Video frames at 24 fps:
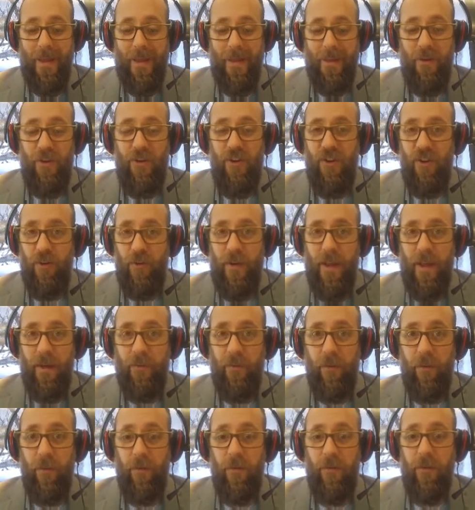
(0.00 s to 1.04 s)
two
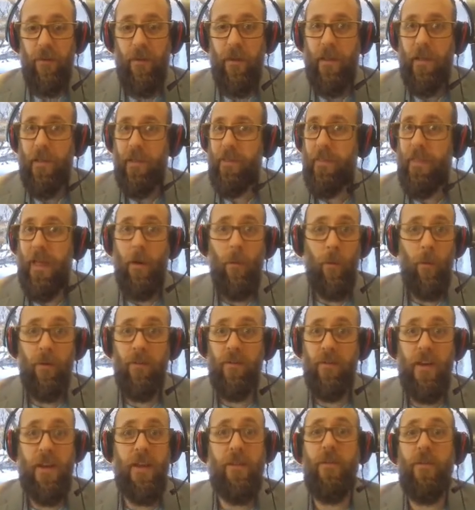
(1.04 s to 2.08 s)
devils, that
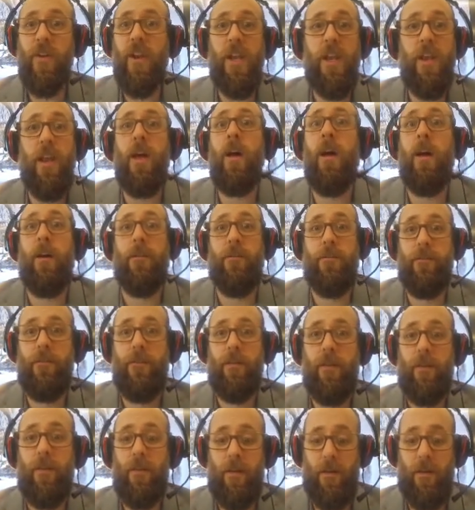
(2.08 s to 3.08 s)
wasn't even enough.